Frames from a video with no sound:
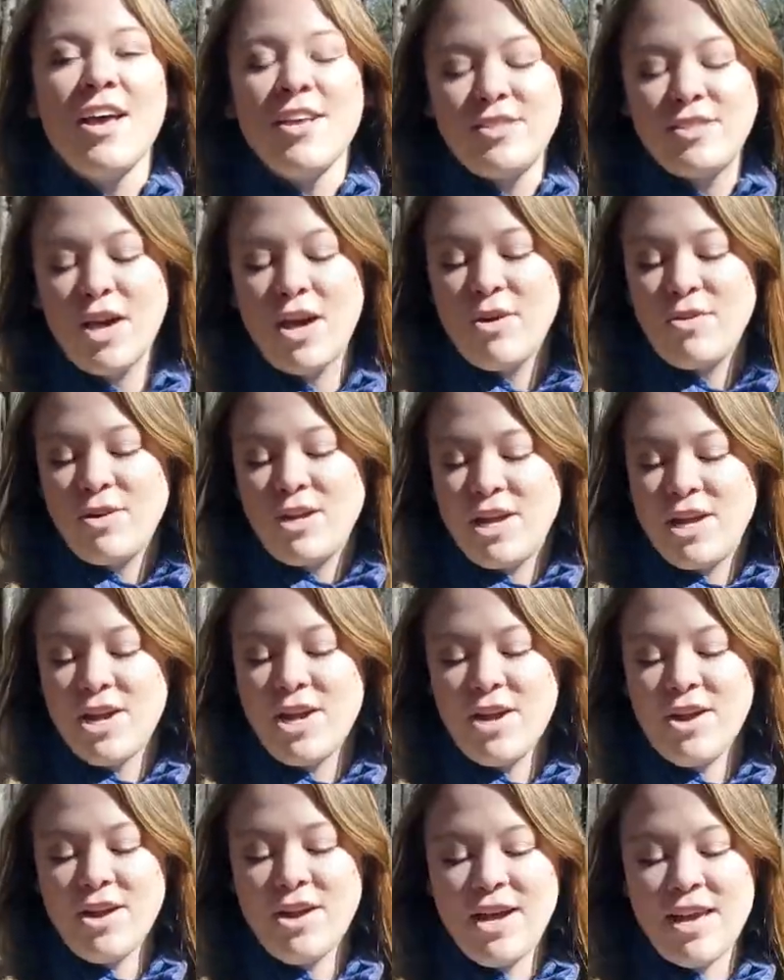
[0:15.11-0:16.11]
So
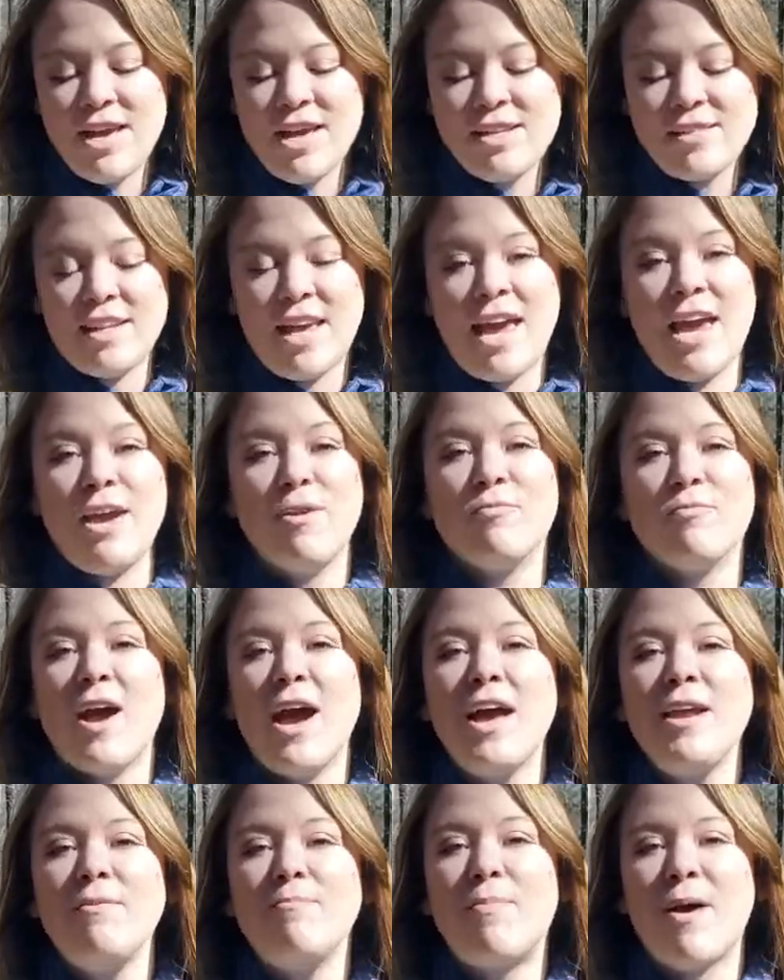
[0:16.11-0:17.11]
here is a
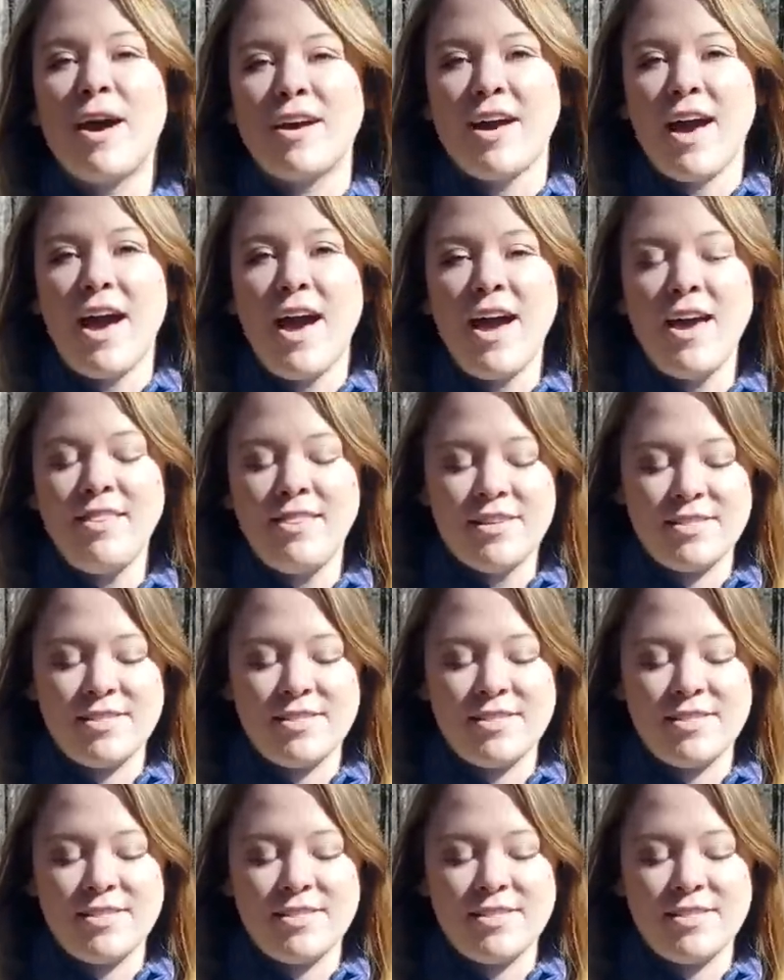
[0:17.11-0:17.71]
red buckeye.